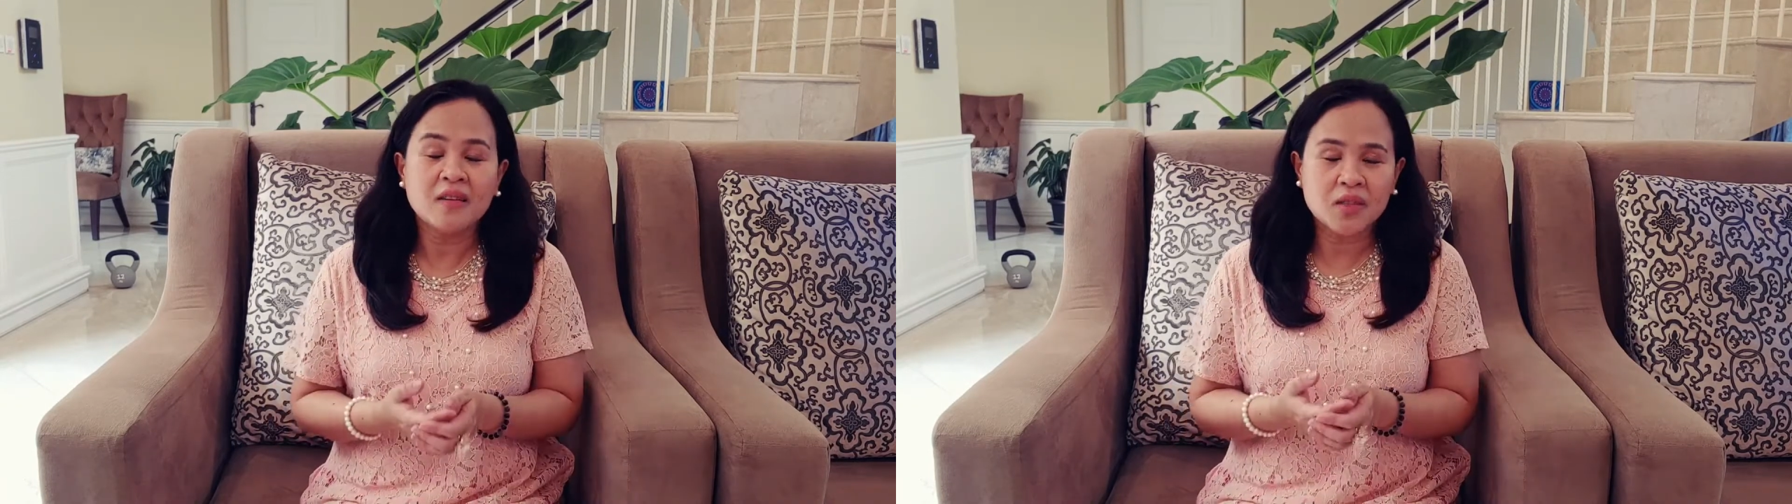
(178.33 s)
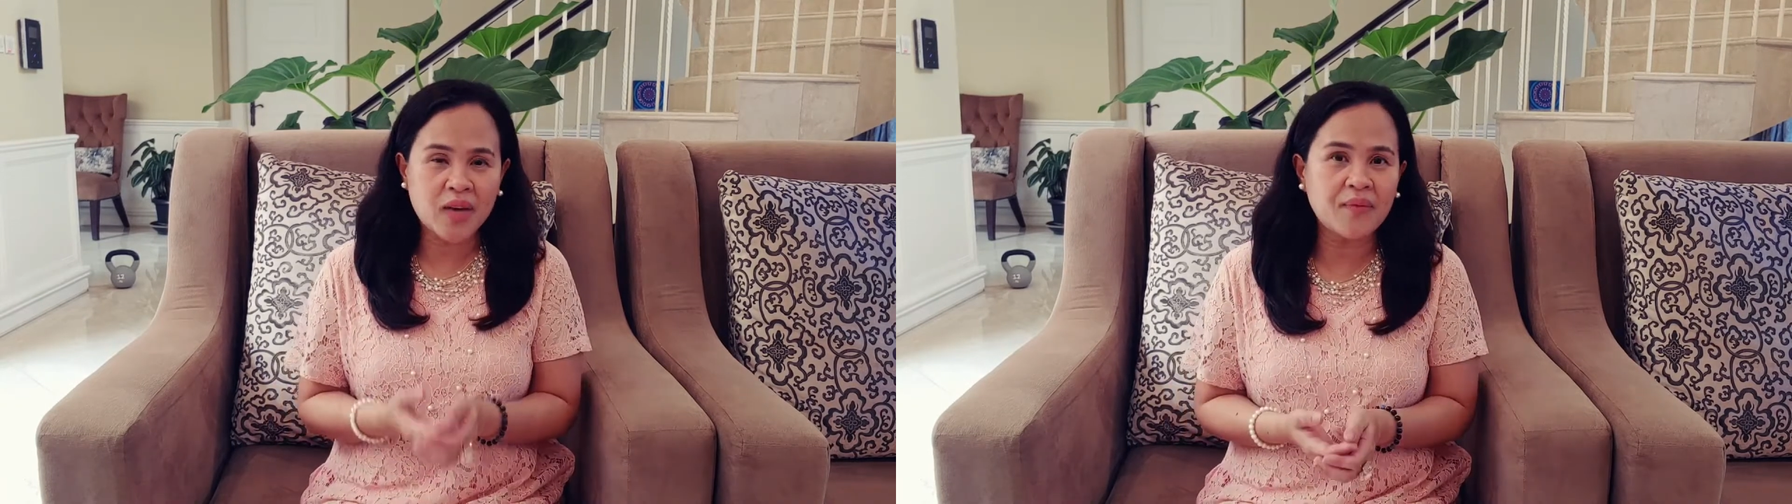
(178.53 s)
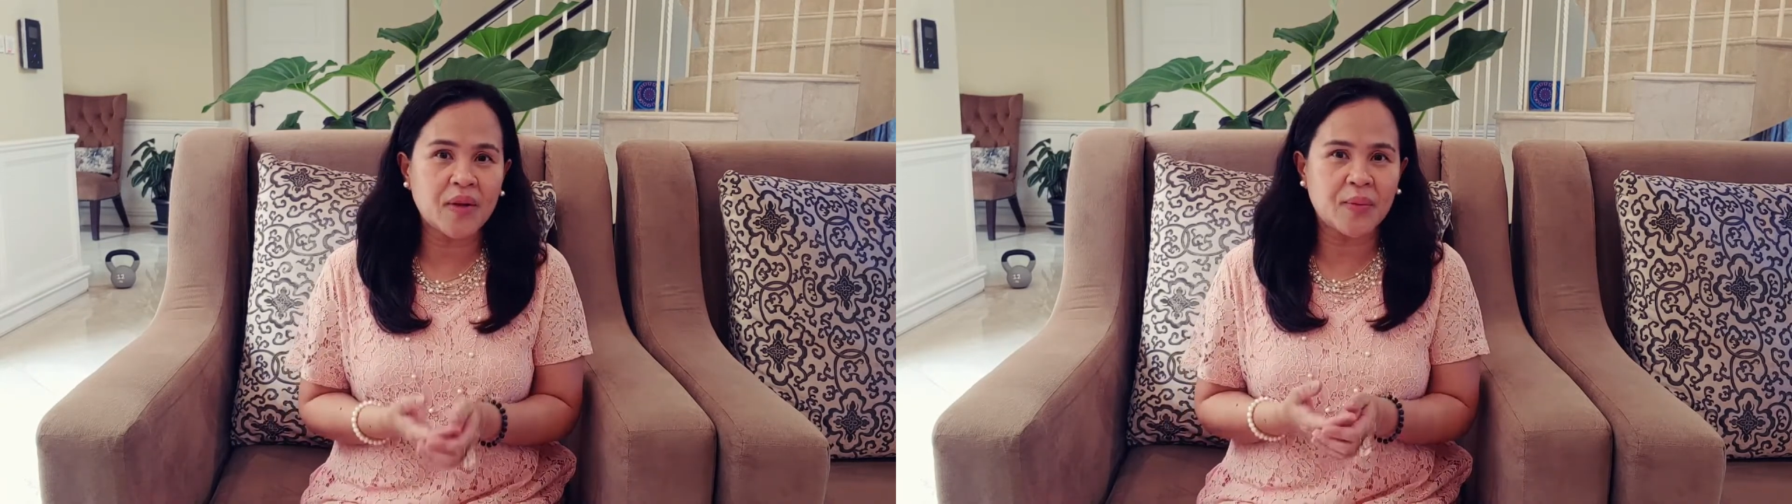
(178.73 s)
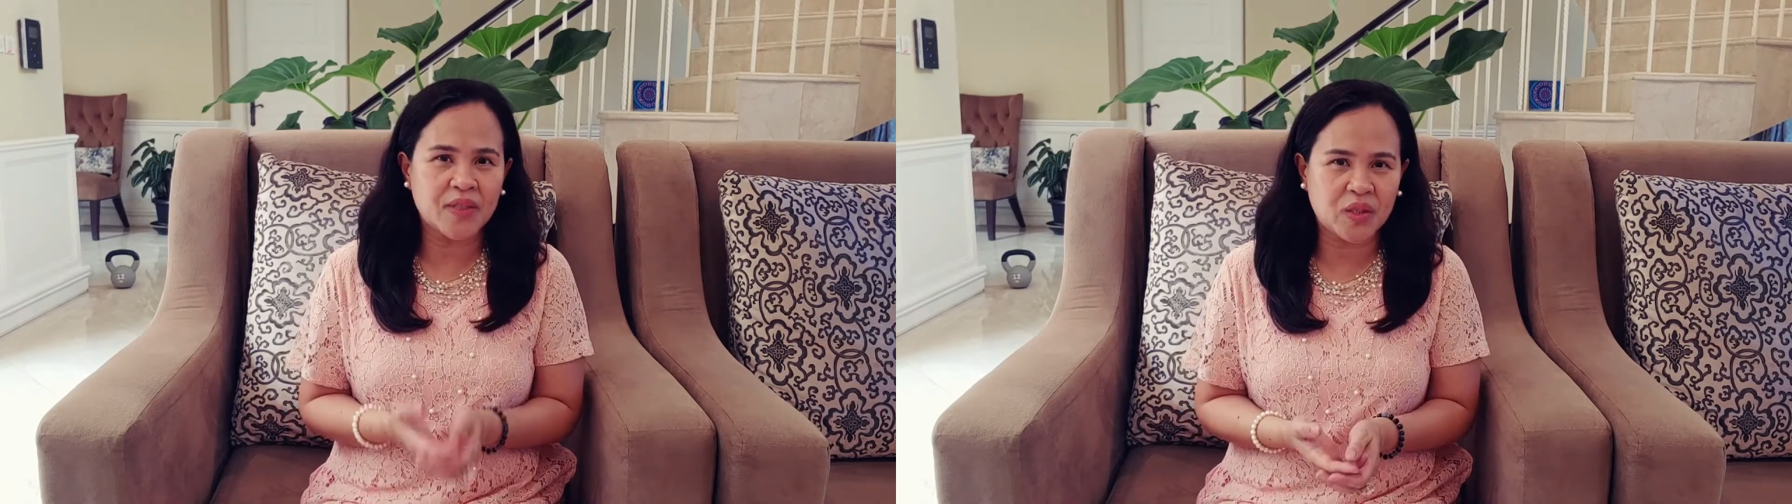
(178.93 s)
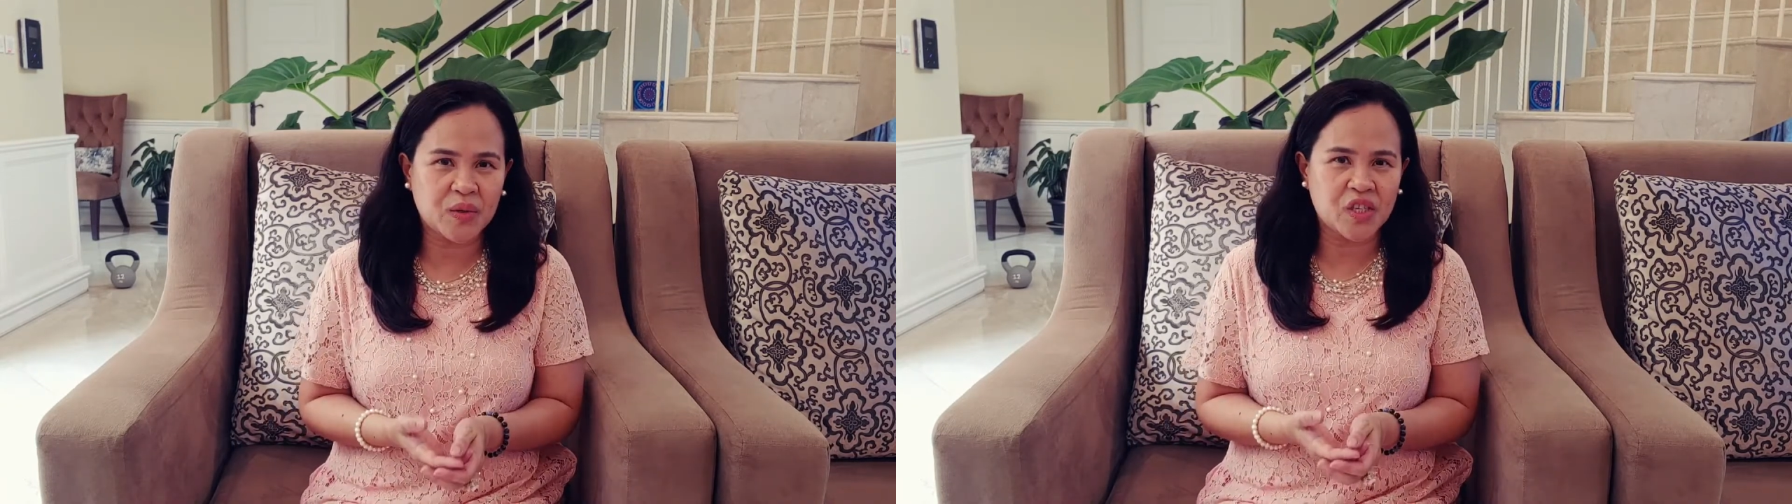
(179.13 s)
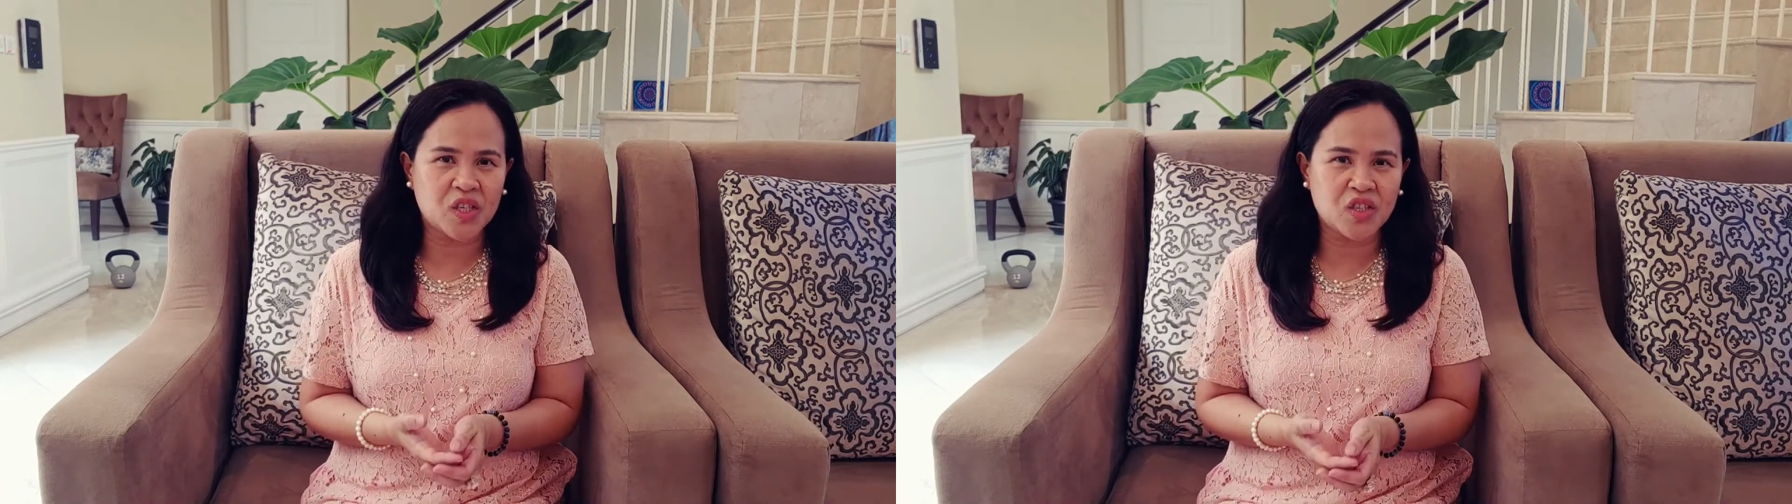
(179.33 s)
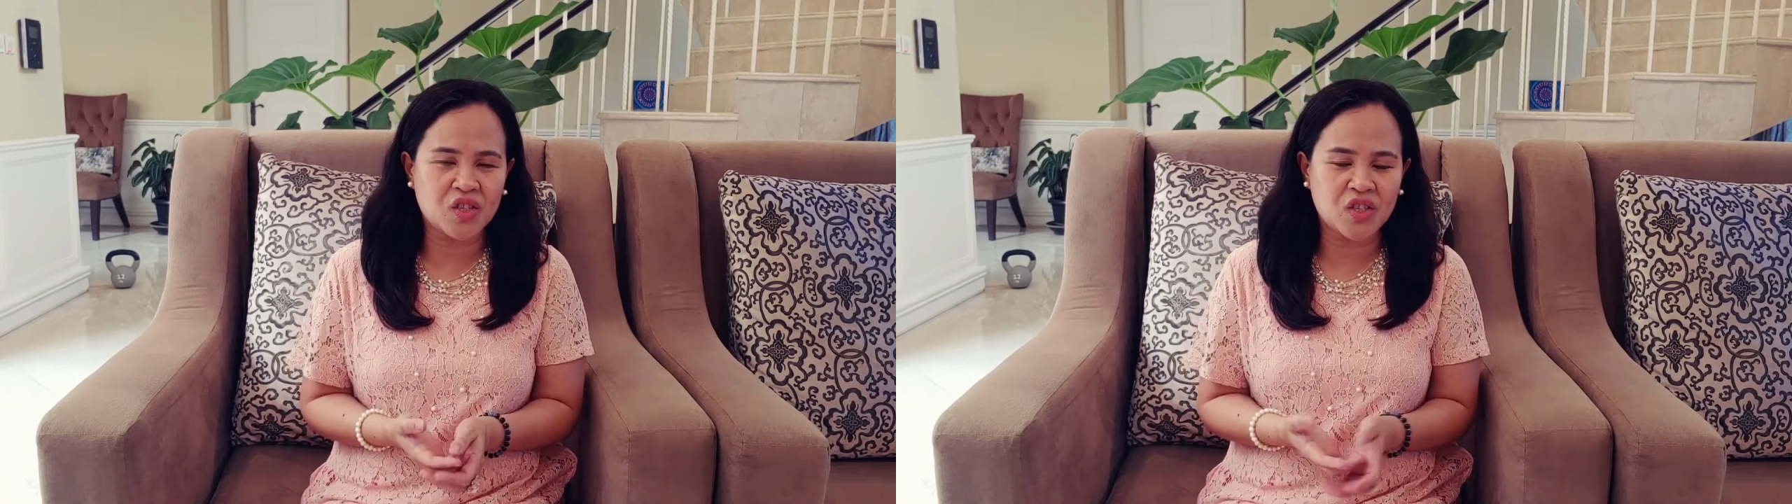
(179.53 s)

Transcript: travel restrictions,